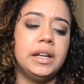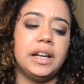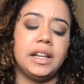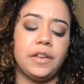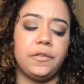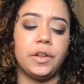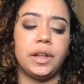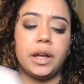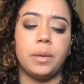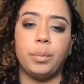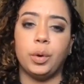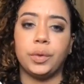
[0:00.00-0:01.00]
And I feel like
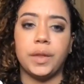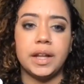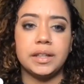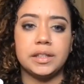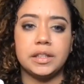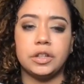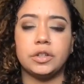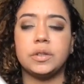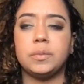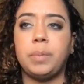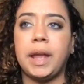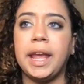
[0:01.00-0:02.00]
on both ends,
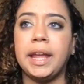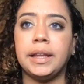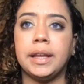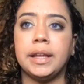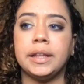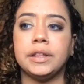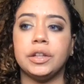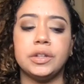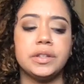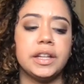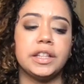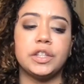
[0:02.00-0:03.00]
there's pain and
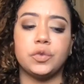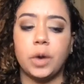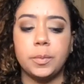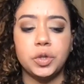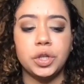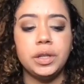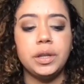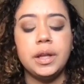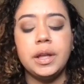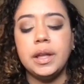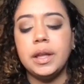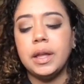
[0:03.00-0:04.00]
there's like disruption.
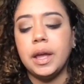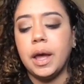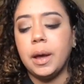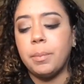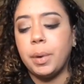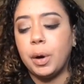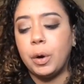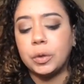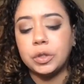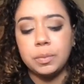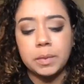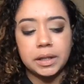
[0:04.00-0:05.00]
But
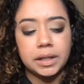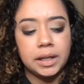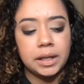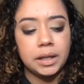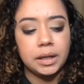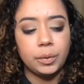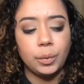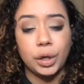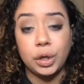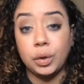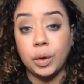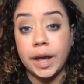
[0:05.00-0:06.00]
ultimately,
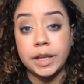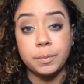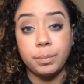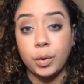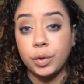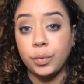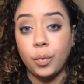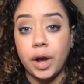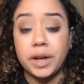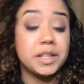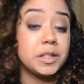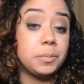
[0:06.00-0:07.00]
what you guys both
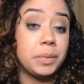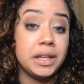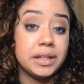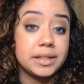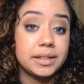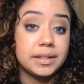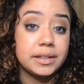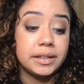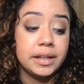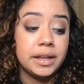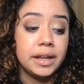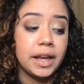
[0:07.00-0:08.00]
want is peace.
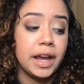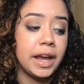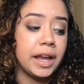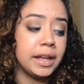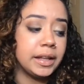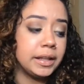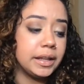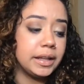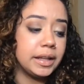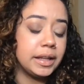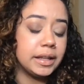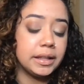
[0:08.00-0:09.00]
And
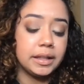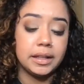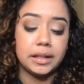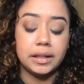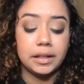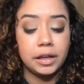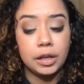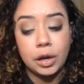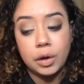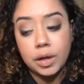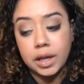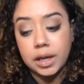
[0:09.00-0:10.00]
you
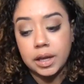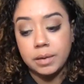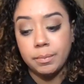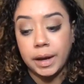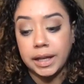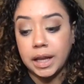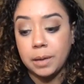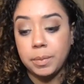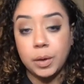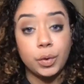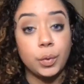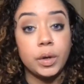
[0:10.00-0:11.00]
know, it might not
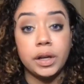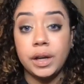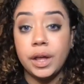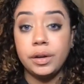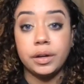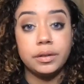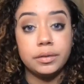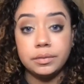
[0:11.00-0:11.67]
be with one another.